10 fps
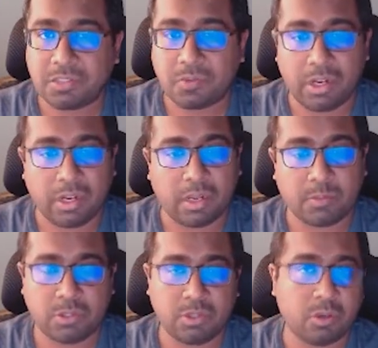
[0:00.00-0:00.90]
when it
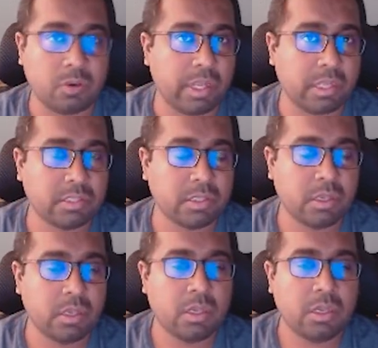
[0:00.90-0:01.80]
comes to the codecs.
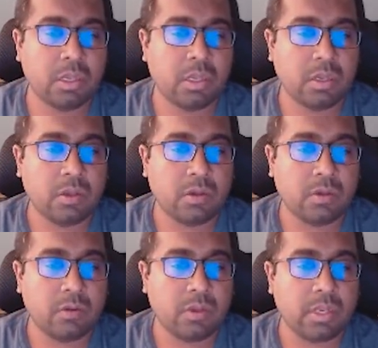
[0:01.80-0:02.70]

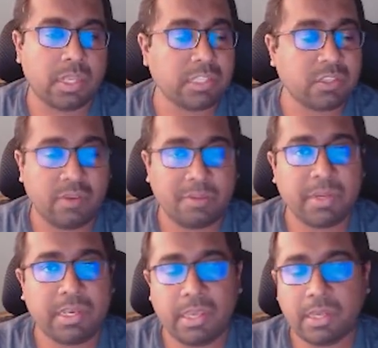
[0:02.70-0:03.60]
In case of
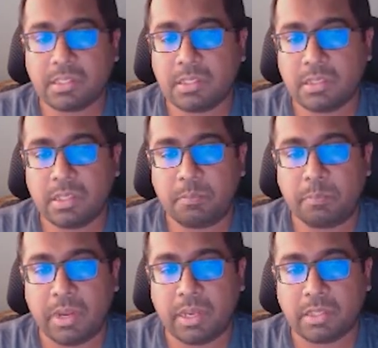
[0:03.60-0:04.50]
aptX, the
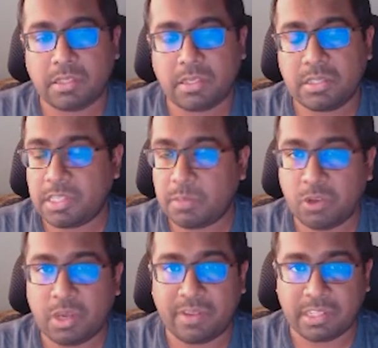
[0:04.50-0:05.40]
patents seem to
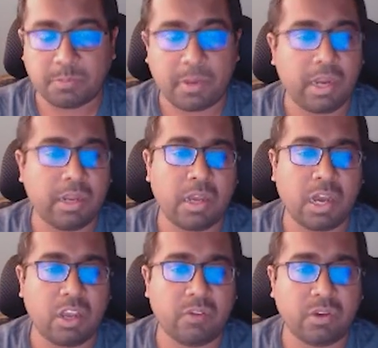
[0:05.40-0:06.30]
have expired.
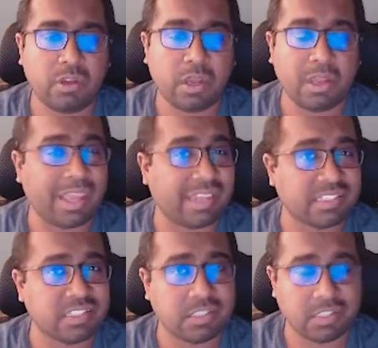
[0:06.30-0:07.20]
However, a
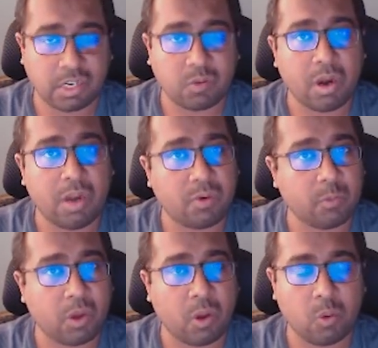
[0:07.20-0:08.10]
license is required
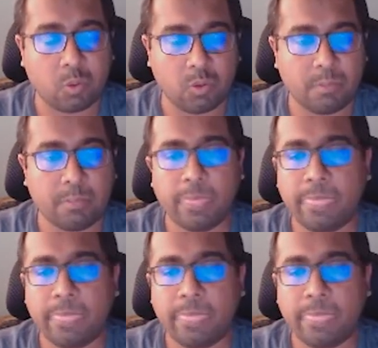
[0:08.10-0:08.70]
from Qualcomm.